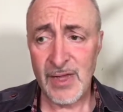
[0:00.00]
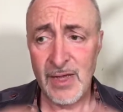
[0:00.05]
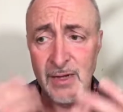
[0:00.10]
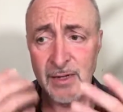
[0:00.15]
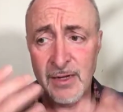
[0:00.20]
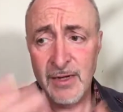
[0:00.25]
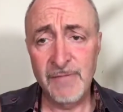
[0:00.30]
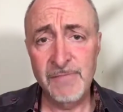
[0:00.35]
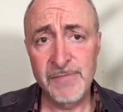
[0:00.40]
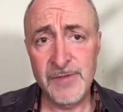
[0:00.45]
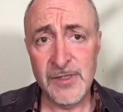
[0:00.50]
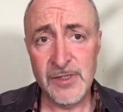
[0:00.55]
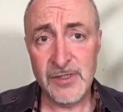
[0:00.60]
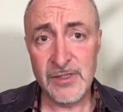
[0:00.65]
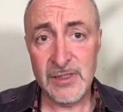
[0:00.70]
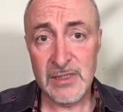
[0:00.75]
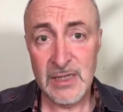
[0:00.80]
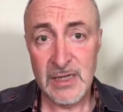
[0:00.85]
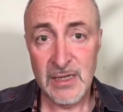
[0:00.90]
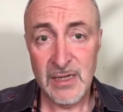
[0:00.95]
comfort
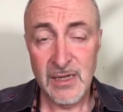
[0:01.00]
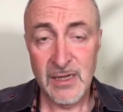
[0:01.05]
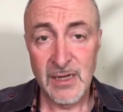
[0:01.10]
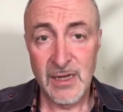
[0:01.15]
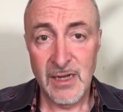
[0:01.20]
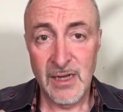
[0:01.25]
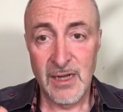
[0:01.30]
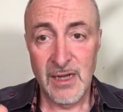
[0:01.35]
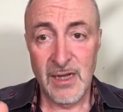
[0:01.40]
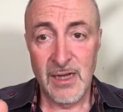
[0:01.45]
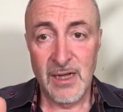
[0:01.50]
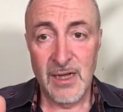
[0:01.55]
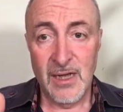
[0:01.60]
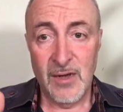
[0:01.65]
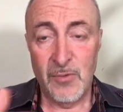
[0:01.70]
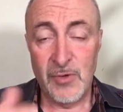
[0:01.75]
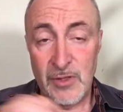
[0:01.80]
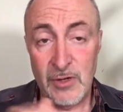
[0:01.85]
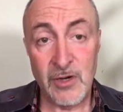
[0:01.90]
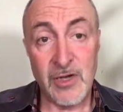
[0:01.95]

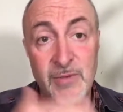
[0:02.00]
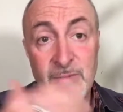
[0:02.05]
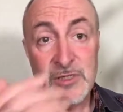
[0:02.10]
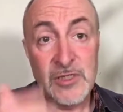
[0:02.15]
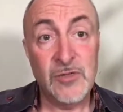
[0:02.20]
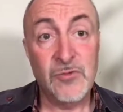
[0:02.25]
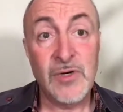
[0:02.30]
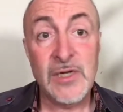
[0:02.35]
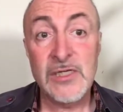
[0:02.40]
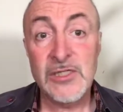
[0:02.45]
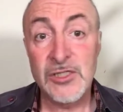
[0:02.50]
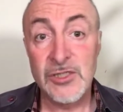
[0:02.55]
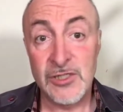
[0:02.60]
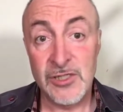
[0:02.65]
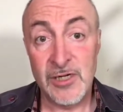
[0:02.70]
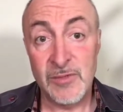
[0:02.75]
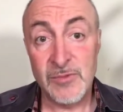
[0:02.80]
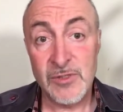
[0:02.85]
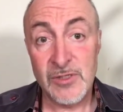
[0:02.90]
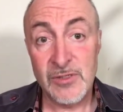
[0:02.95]
with arguments in
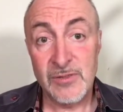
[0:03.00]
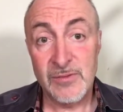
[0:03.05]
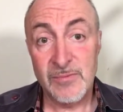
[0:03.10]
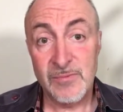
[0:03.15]
relationships.